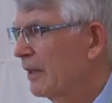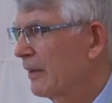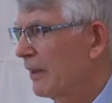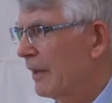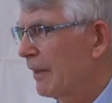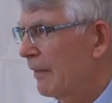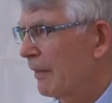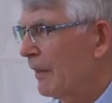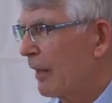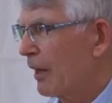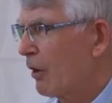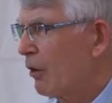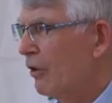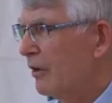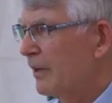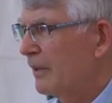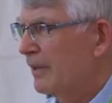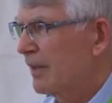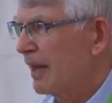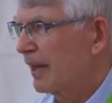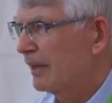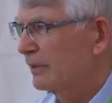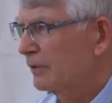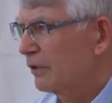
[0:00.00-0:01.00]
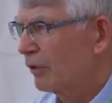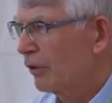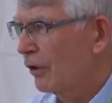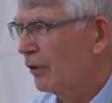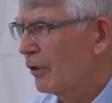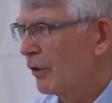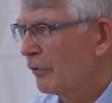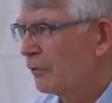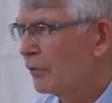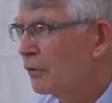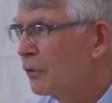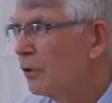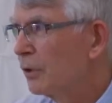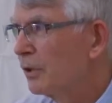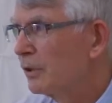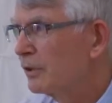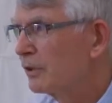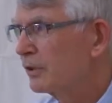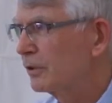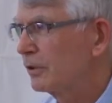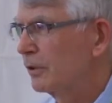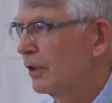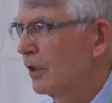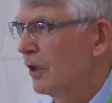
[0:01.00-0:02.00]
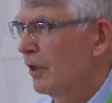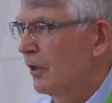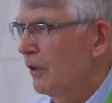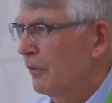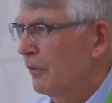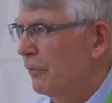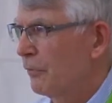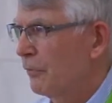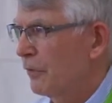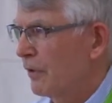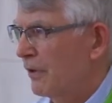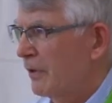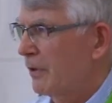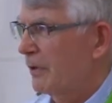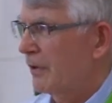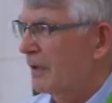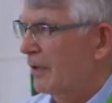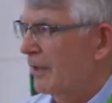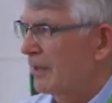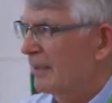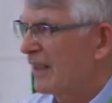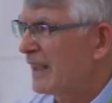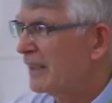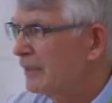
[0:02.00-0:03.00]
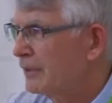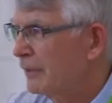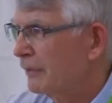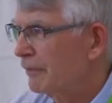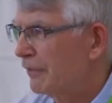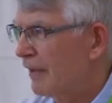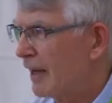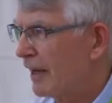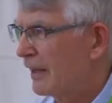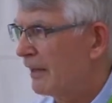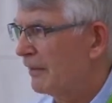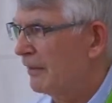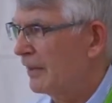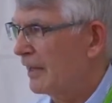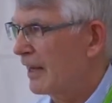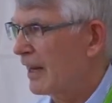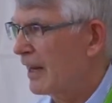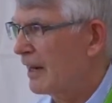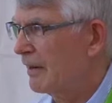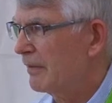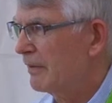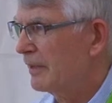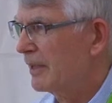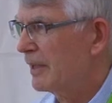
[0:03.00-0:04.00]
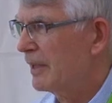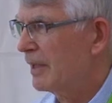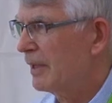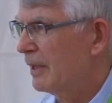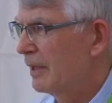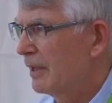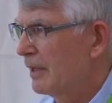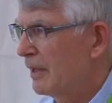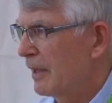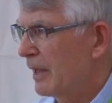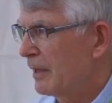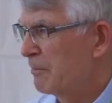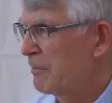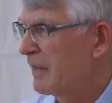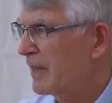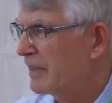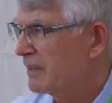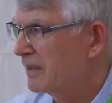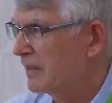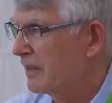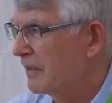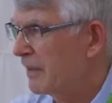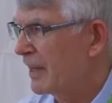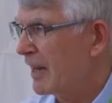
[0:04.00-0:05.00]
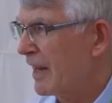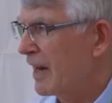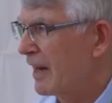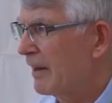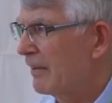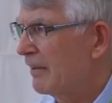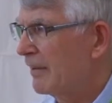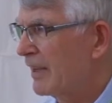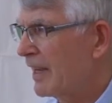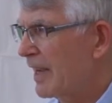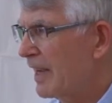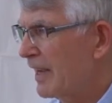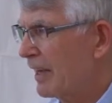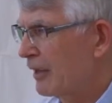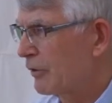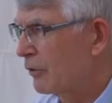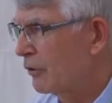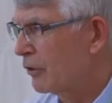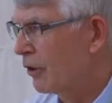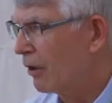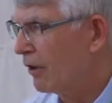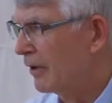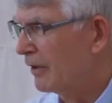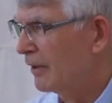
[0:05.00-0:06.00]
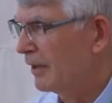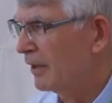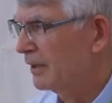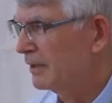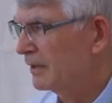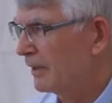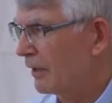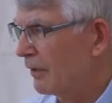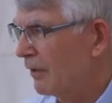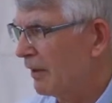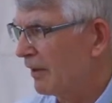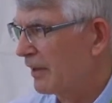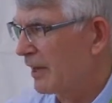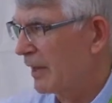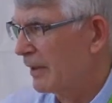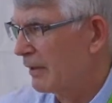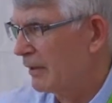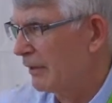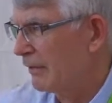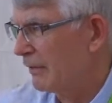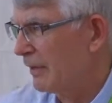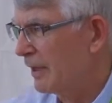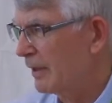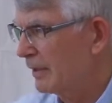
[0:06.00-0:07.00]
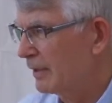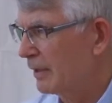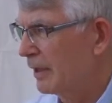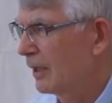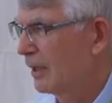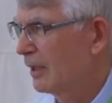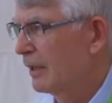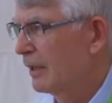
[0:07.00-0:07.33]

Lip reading: And they organized a lot of rules for densifying the area and mixer the area and corners and all kind of that.